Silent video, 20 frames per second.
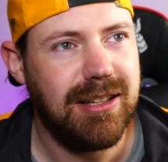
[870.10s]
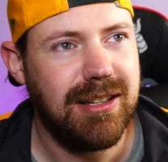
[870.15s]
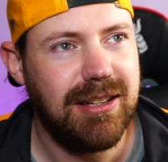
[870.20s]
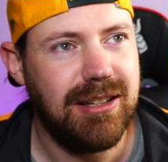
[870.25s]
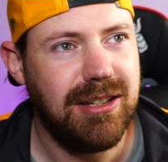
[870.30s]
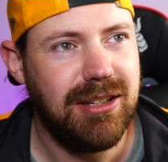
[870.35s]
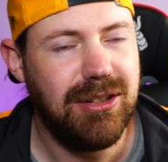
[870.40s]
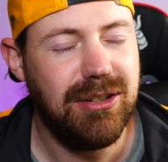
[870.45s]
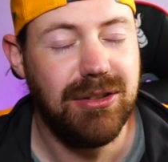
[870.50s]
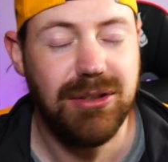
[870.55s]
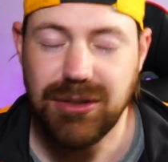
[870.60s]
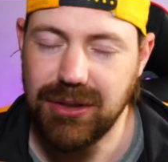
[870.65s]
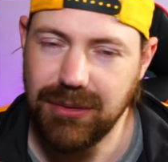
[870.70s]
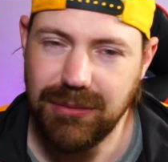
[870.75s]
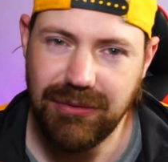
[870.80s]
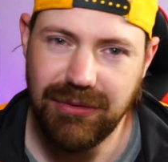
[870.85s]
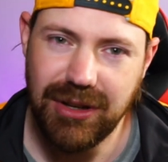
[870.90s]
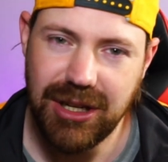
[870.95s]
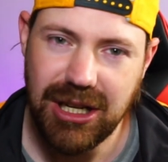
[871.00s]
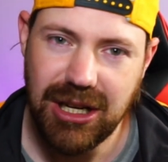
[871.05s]

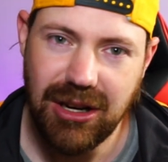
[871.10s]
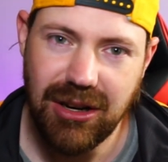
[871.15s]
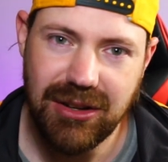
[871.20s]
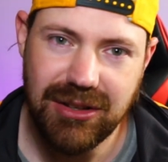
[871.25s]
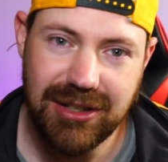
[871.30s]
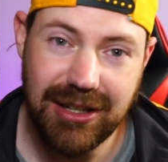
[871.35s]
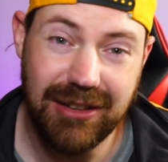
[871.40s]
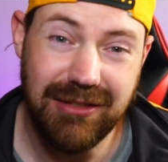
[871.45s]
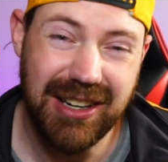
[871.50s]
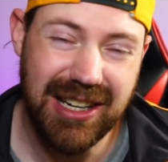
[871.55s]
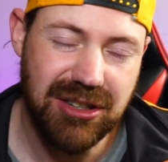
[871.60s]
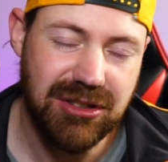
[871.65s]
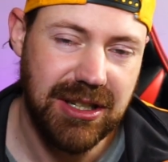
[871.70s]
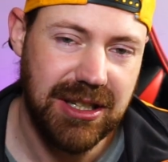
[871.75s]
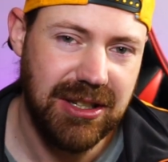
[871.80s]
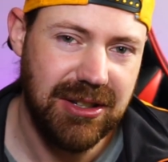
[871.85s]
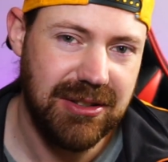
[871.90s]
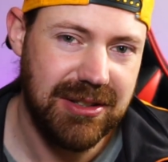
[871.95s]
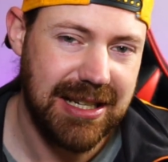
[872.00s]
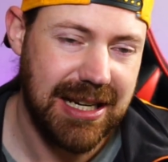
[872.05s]
YouTube videos, I've actually
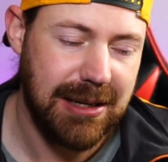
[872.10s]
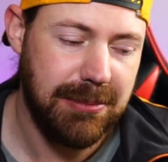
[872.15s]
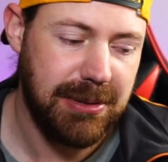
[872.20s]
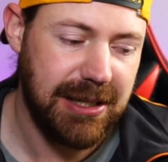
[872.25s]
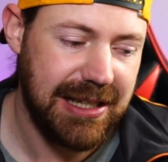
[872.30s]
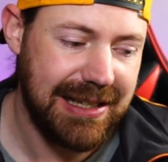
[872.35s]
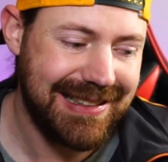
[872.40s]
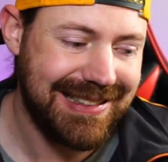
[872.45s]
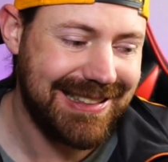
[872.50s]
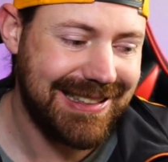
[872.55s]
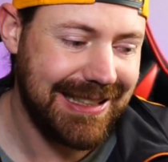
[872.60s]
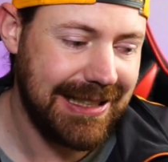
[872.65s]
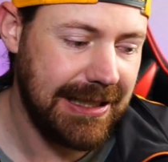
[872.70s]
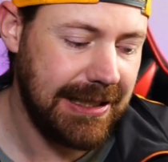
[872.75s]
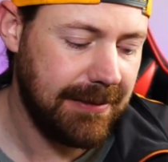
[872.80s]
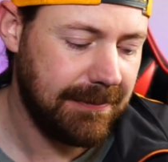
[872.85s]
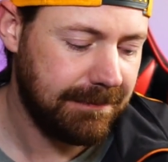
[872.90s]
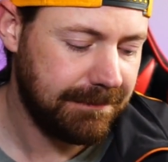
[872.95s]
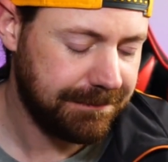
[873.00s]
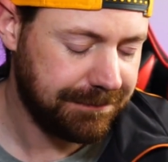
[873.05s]
used
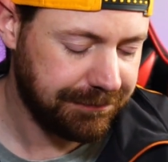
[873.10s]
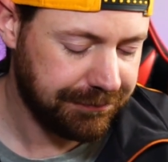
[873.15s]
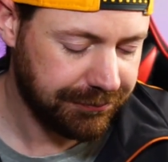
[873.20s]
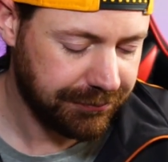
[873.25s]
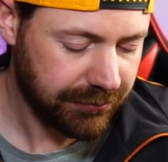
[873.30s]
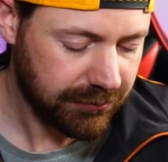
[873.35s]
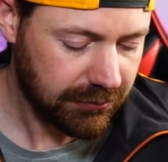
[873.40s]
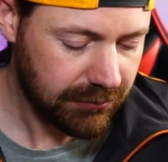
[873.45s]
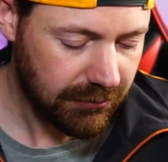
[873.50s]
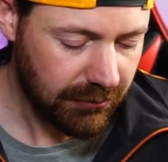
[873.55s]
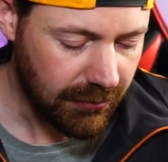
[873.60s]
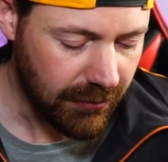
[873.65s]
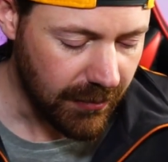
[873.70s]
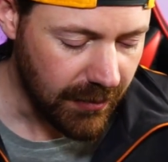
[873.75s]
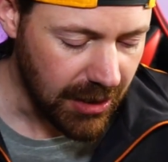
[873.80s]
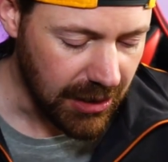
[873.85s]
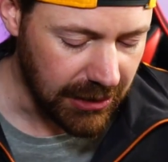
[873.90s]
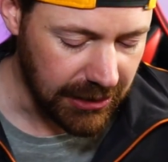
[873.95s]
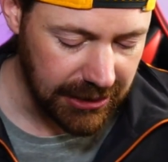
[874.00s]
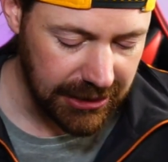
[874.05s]
APS-C,
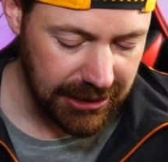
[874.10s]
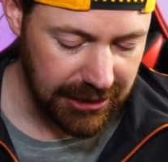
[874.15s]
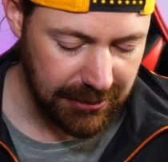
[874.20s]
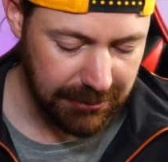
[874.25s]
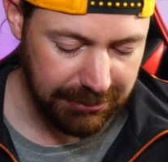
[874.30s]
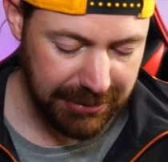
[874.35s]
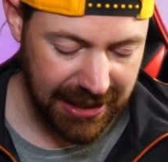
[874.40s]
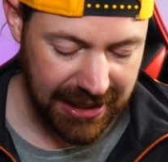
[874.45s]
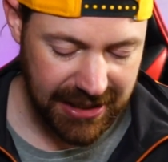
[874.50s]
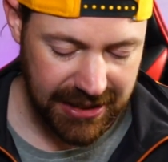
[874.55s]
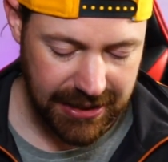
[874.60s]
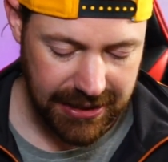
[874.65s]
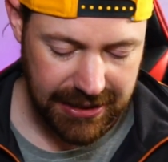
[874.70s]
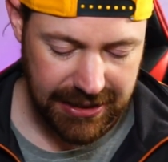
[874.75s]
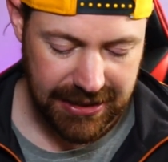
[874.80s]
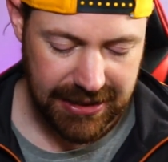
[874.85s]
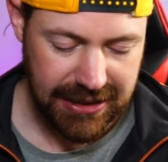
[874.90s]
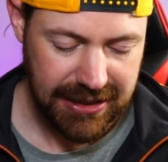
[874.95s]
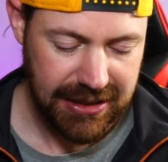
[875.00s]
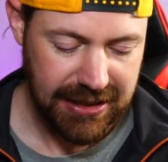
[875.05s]
but
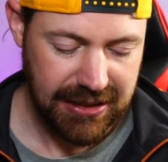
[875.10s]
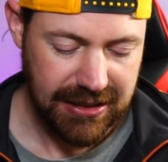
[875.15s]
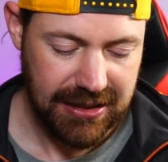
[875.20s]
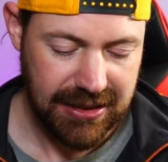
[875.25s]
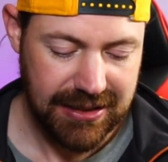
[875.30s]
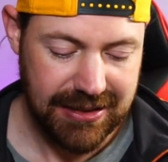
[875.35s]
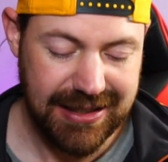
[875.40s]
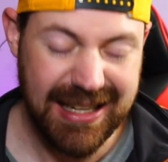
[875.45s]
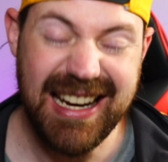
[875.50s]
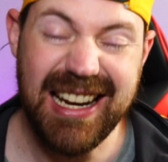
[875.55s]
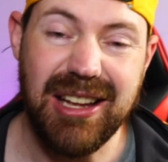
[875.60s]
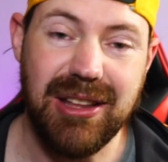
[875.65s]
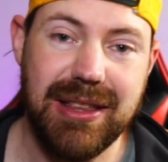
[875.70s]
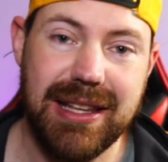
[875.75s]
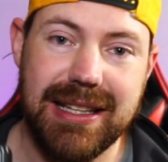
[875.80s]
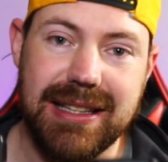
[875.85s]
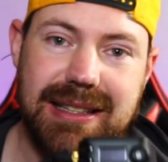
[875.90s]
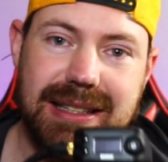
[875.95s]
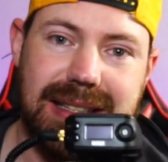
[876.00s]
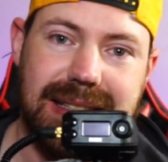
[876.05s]
now
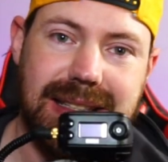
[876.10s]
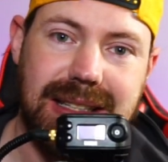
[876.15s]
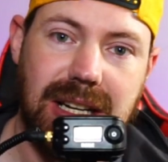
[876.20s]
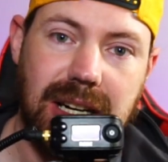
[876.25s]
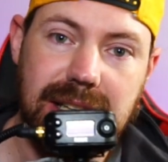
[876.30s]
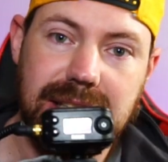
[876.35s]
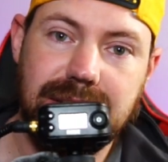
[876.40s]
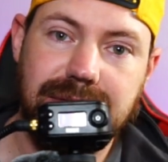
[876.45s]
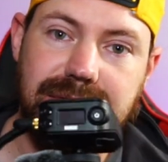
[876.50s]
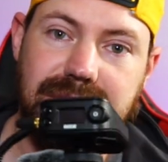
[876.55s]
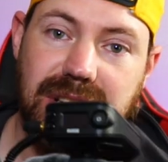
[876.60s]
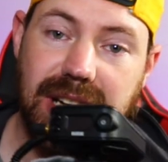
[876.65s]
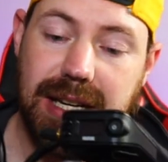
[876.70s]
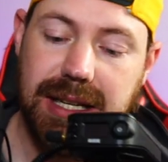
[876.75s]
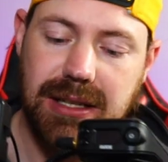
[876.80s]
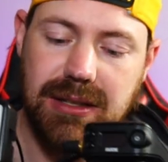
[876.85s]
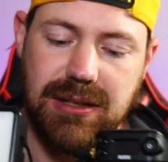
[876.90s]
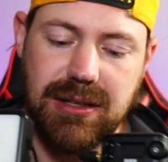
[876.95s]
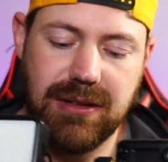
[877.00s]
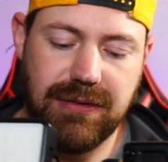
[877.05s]
that's kind of
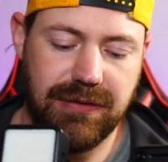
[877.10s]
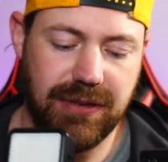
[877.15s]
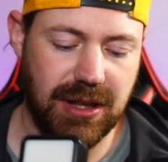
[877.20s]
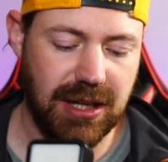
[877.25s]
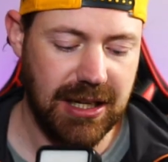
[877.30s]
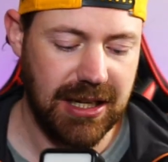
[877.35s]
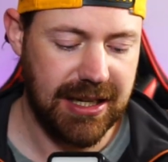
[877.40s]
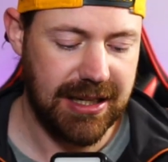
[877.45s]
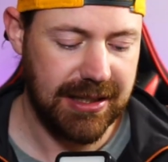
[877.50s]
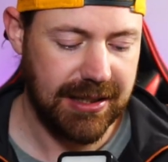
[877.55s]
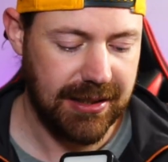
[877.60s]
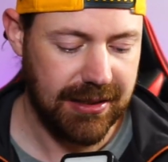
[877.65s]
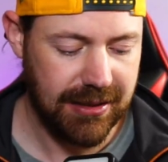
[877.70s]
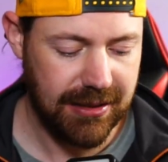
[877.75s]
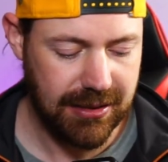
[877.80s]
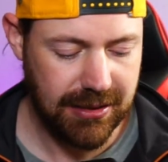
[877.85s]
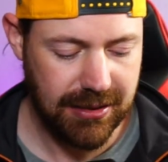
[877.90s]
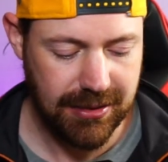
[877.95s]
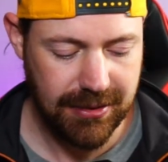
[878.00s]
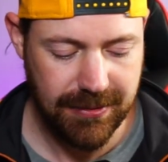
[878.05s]
changed. For the
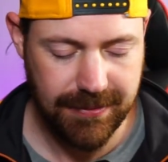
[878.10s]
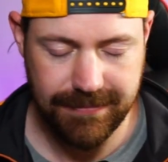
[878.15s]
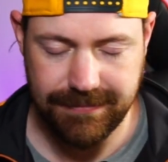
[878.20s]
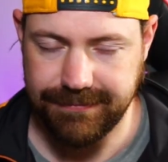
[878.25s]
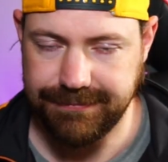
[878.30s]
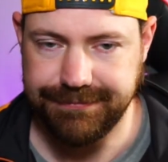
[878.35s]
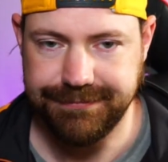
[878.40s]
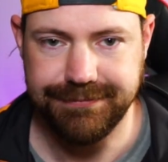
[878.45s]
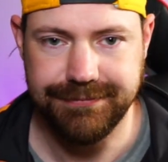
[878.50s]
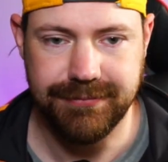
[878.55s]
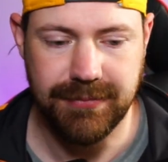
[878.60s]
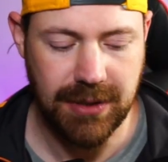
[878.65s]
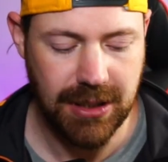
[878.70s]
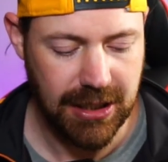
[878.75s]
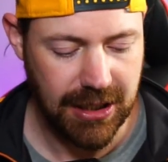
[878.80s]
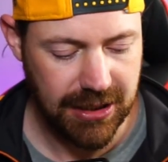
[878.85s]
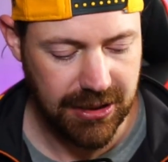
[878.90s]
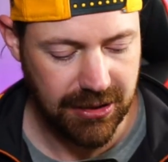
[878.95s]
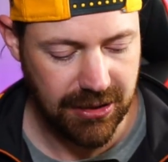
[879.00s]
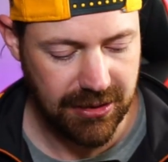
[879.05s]
last,
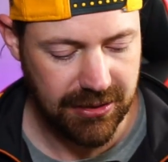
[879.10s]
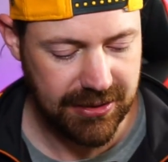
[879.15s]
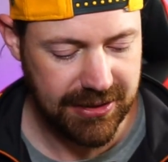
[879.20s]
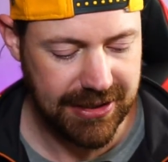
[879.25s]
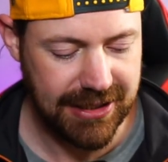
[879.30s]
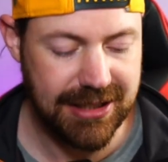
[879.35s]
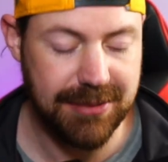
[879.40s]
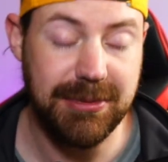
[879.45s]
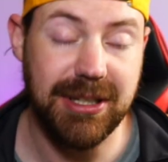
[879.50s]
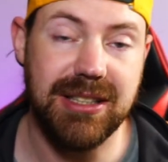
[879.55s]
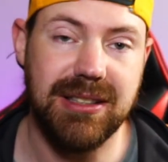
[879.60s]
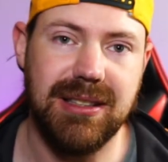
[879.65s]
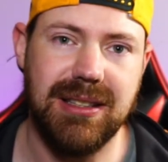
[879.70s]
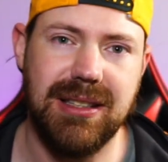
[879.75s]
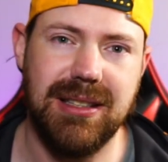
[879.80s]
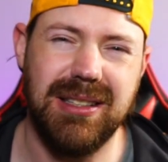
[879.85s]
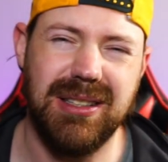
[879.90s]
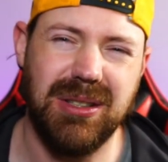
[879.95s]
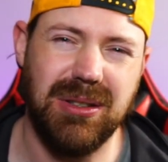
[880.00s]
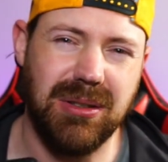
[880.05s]
I don't know, 6
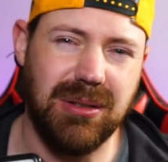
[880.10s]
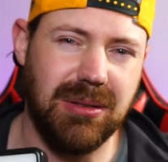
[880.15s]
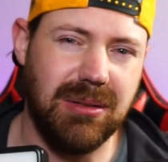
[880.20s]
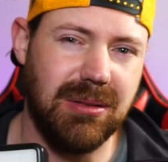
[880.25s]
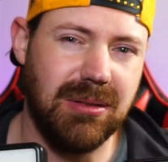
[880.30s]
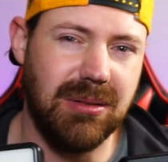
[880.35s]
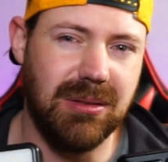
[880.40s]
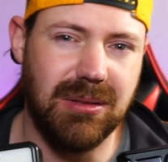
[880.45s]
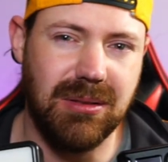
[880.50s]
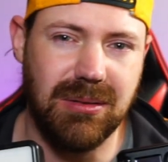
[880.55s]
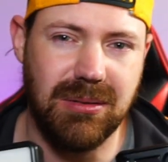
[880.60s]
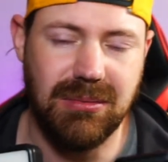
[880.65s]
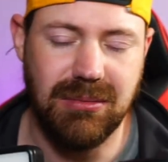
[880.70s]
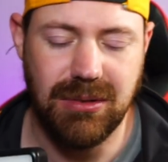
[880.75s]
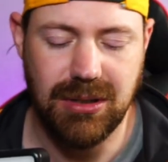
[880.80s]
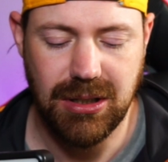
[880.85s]
months to